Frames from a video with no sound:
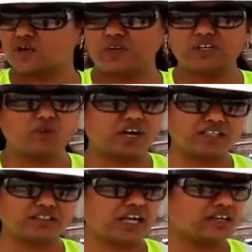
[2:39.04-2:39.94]
We
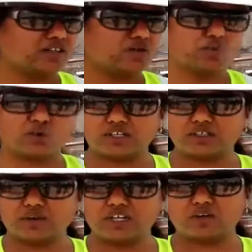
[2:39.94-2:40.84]
divided that into
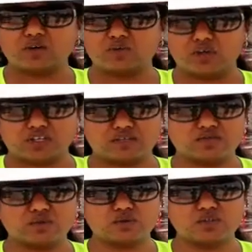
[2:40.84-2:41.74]
productive and
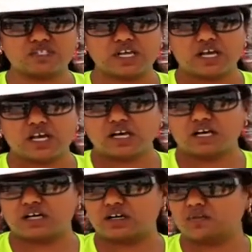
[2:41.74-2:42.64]
non-productive zones.
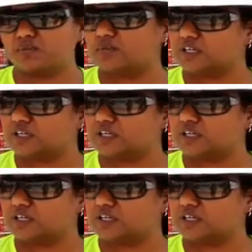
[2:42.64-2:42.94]
The